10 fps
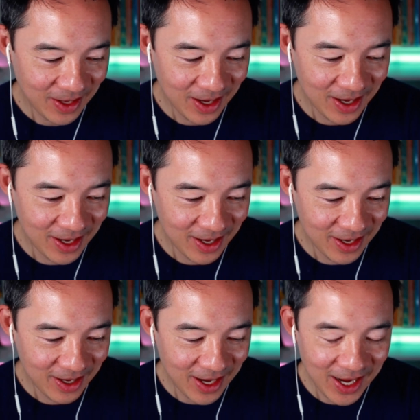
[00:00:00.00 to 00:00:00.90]

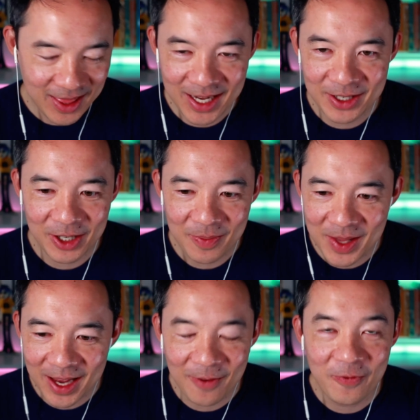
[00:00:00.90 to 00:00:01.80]
I think it took me
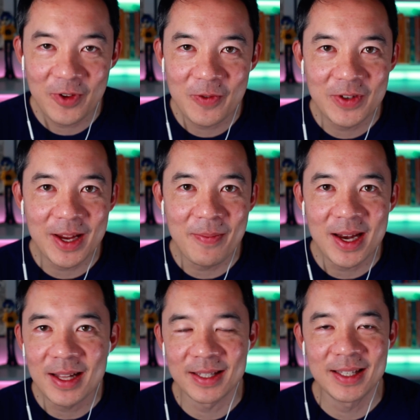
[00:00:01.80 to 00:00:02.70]
like 50
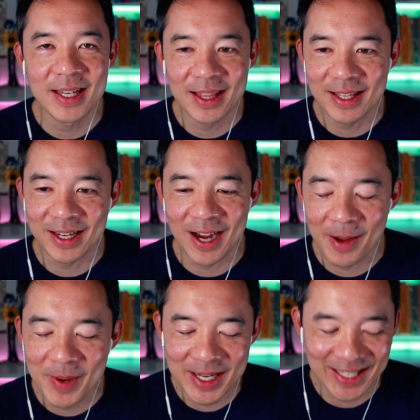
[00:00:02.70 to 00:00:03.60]
minutes to get to the
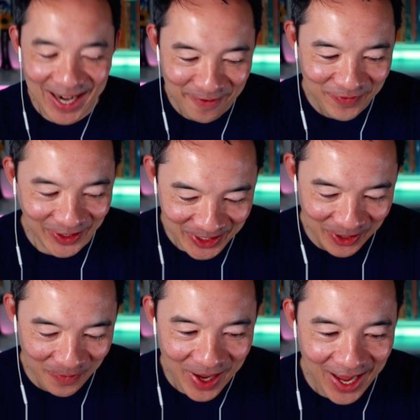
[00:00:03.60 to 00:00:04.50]
comics. And I felt
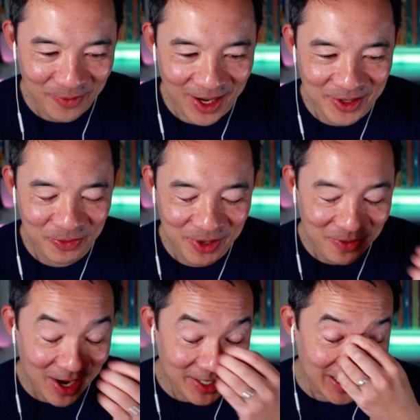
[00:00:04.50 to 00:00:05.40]
so bad when I was
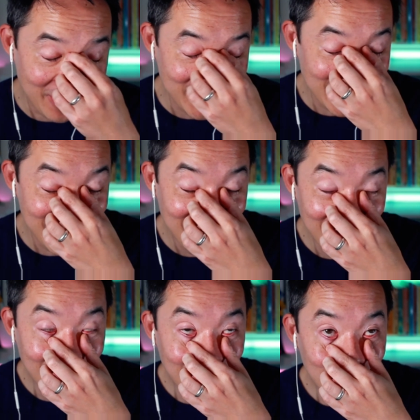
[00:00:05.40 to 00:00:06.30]
rewatching. I was like,
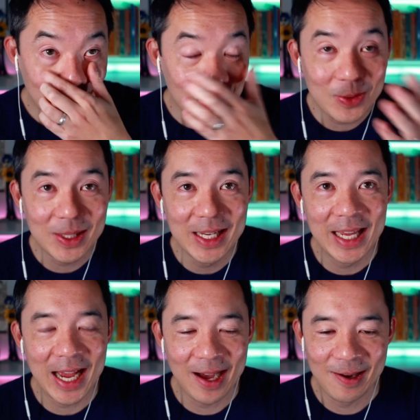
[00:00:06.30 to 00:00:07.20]
holy
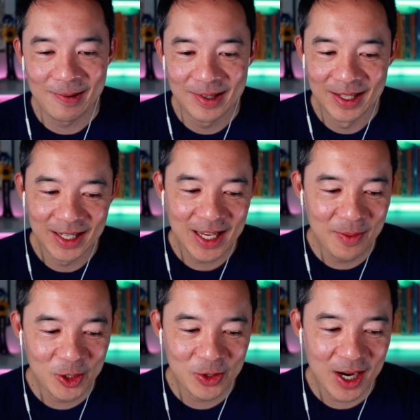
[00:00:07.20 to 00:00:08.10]
cow.
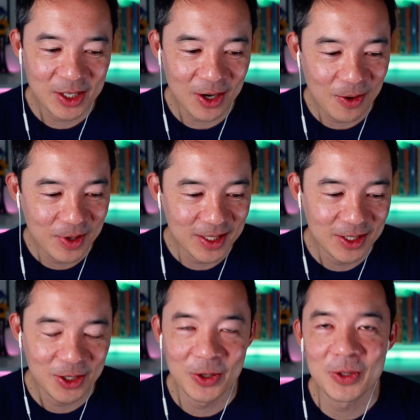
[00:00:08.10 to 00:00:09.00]
Emo Trash always
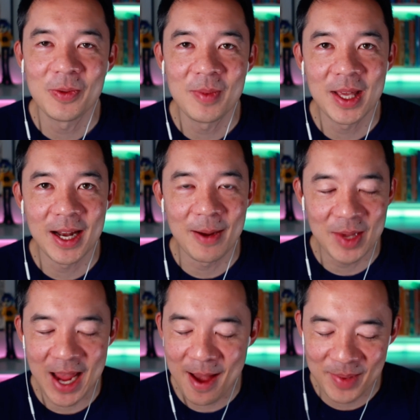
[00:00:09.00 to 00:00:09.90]
jokes with me that I'm
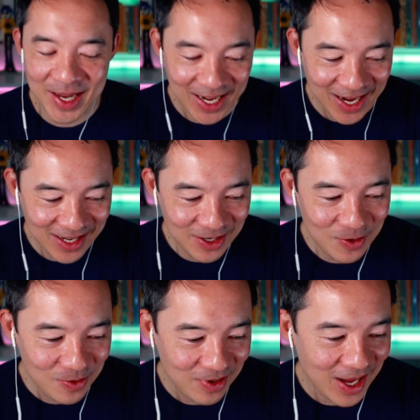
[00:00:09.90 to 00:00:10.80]
yapping, and I
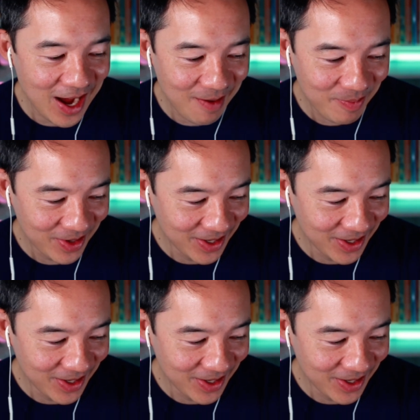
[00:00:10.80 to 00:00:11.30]
do yap